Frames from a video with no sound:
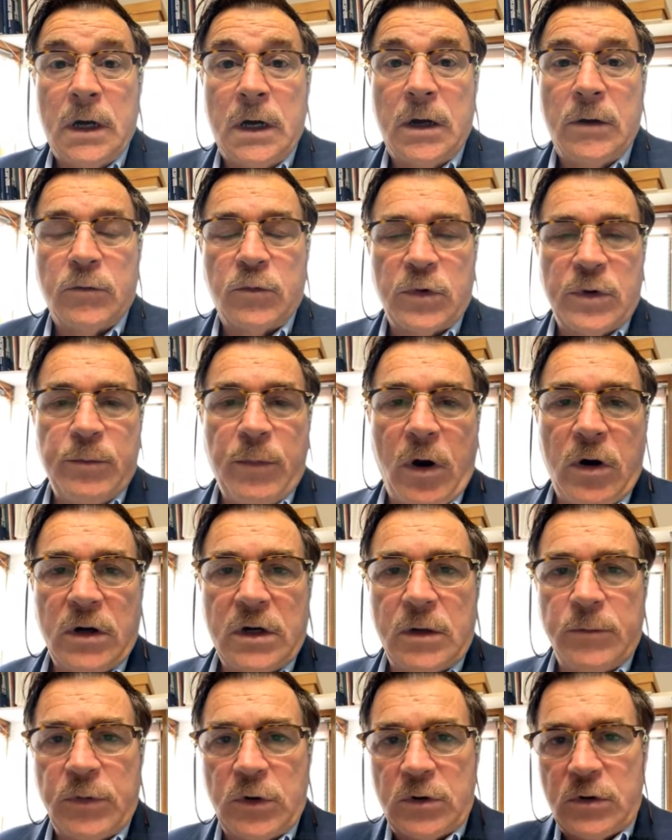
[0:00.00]

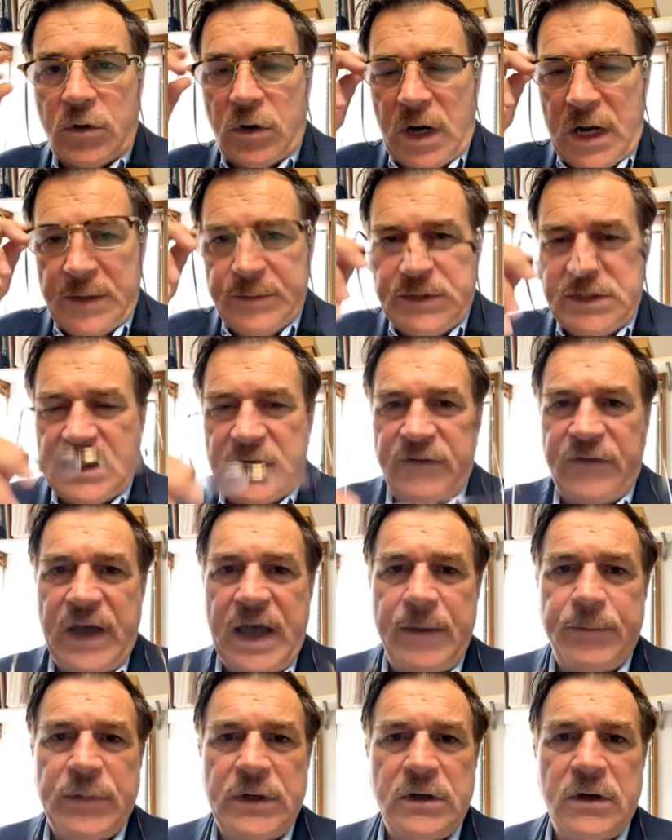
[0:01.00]
remarkable crimes that have
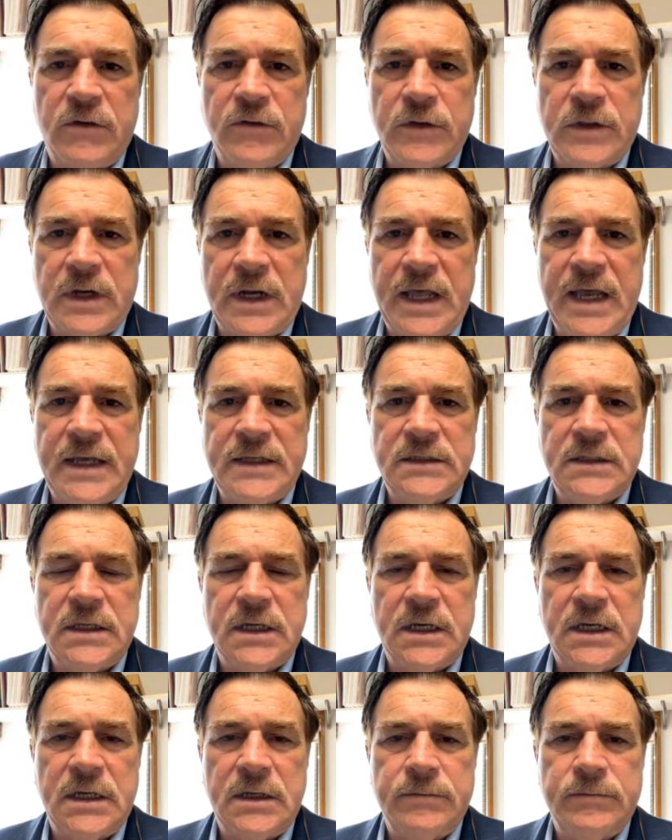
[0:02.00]
happened over the last
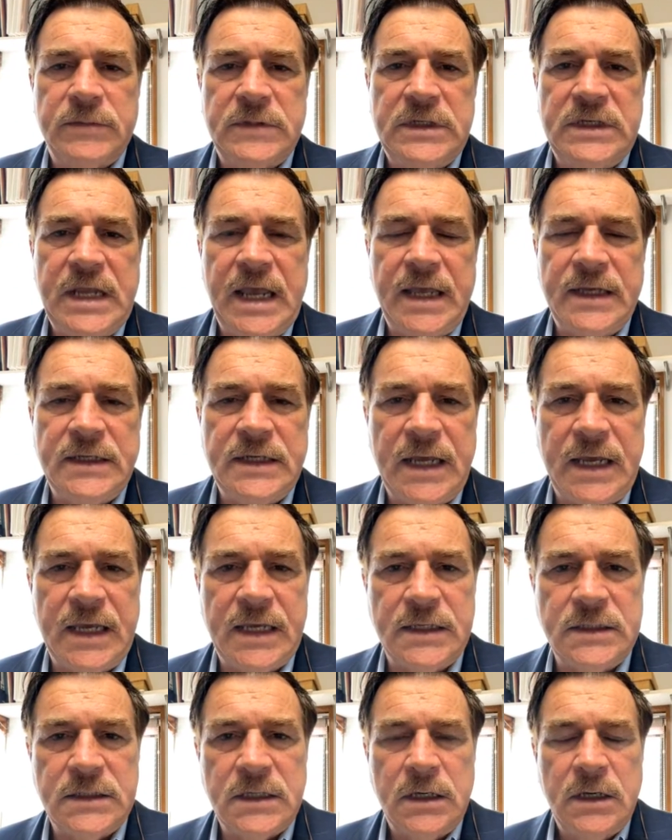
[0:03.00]
10
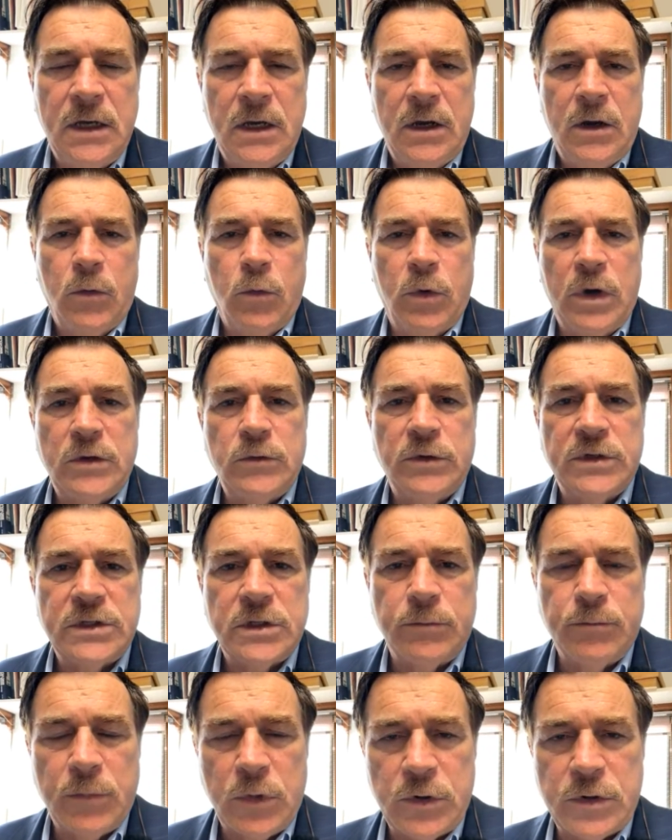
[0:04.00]
days. One was a
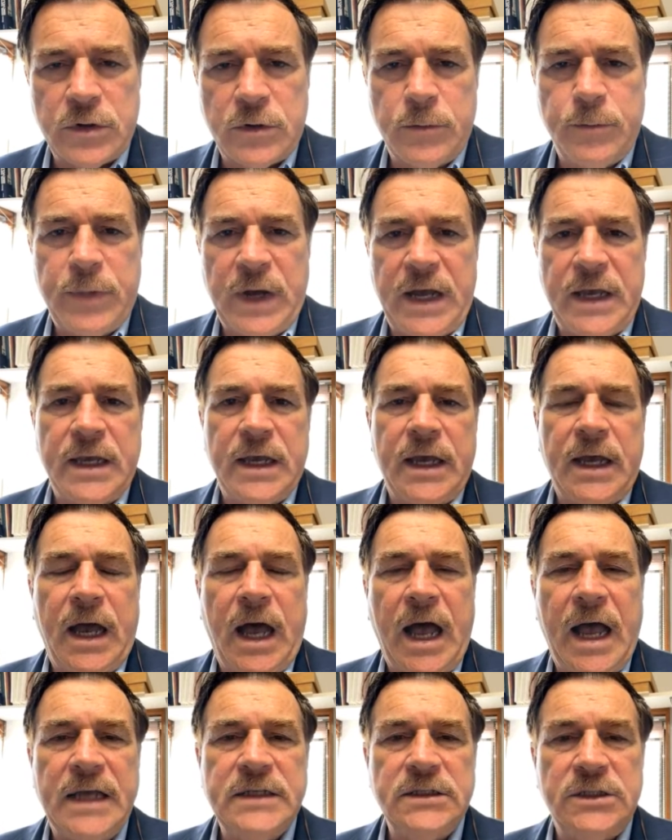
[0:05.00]
murder by a
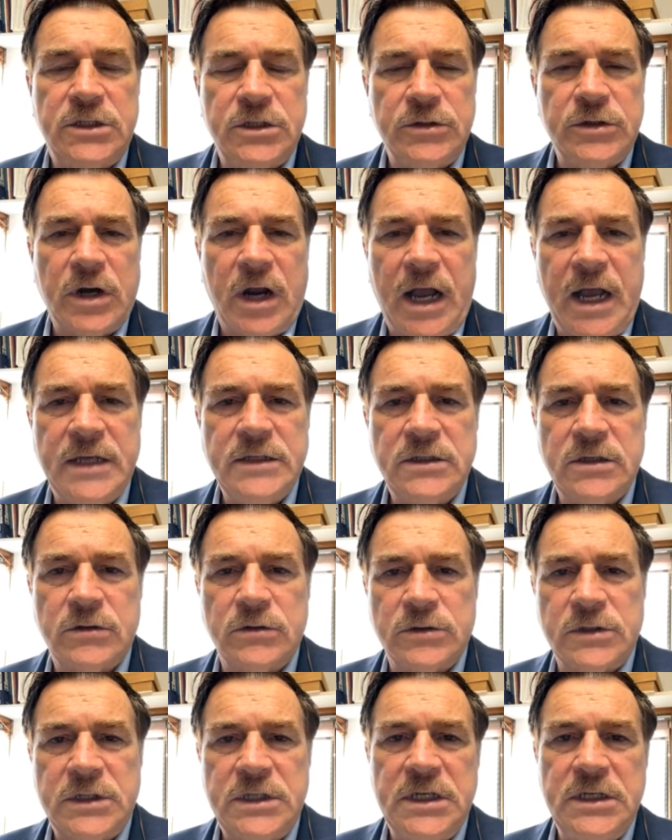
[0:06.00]
junior high
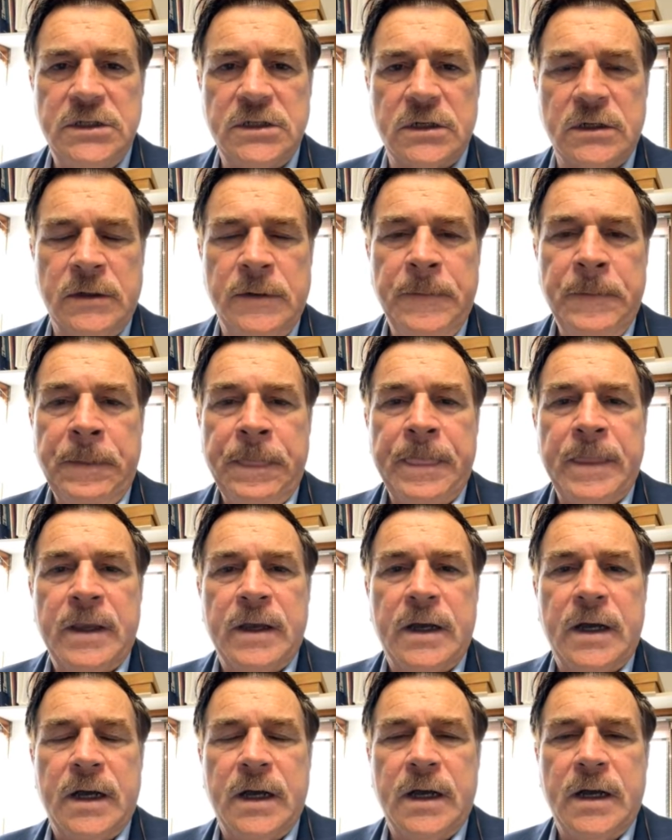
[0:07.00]
school teacher
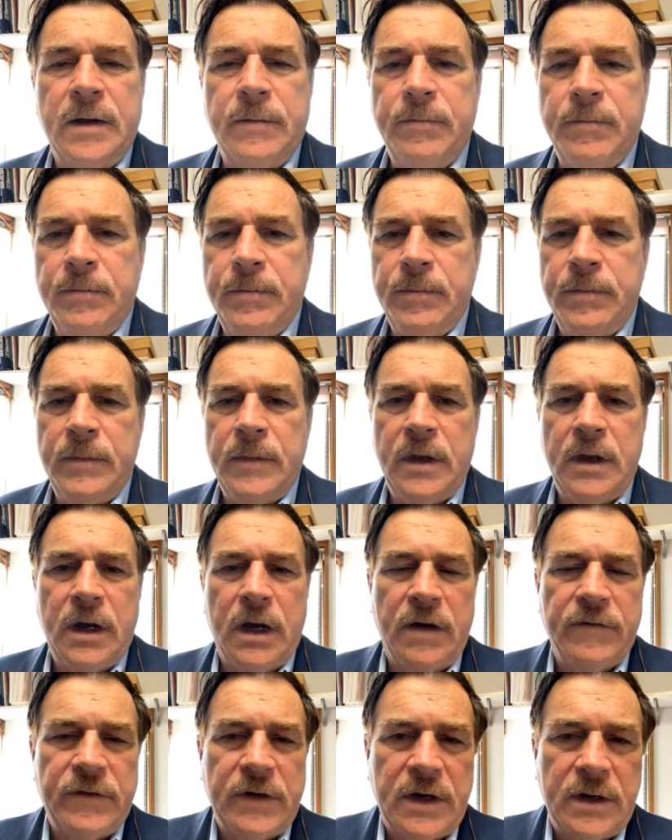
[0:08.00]
of
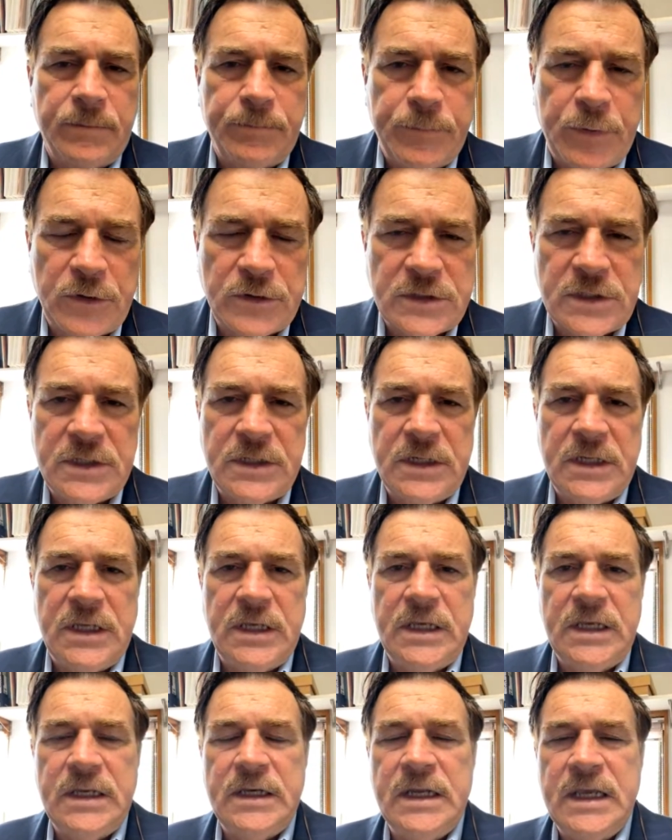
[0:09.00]
a person
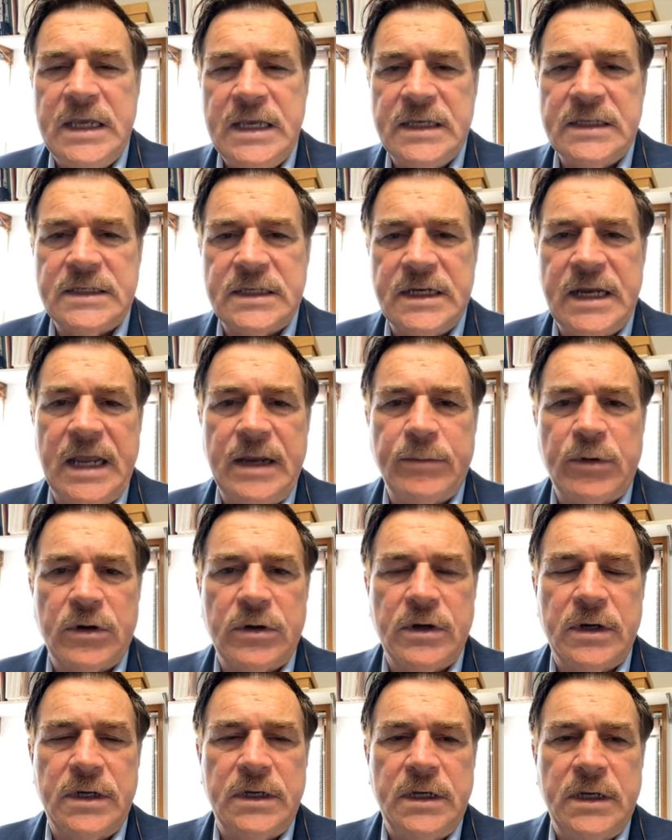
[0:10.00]
in his
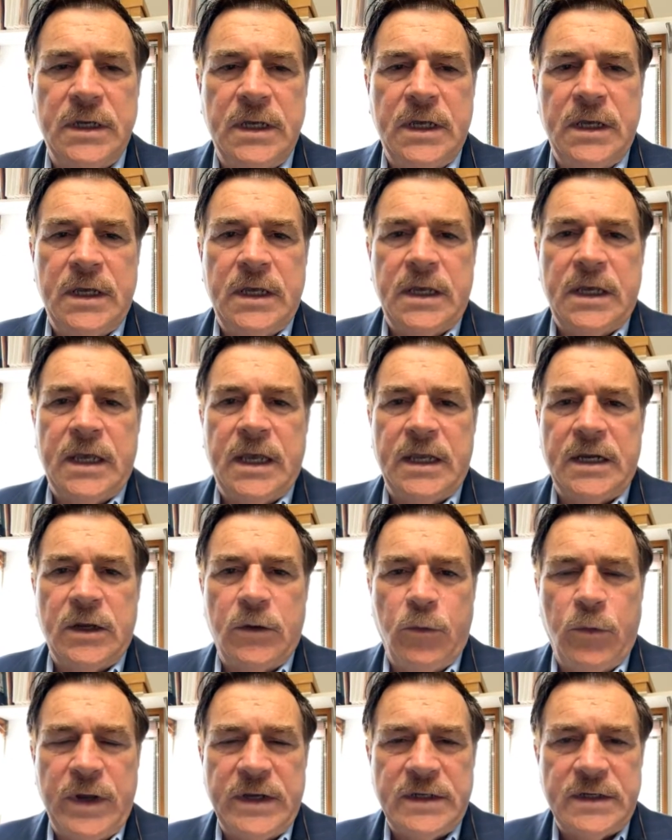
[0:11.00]
neighborhood, and it
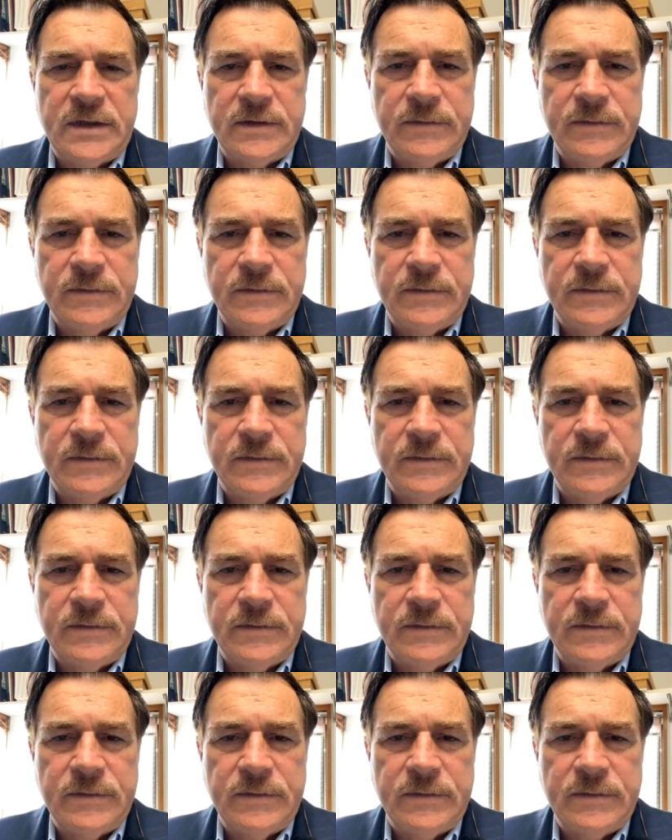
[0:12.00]
went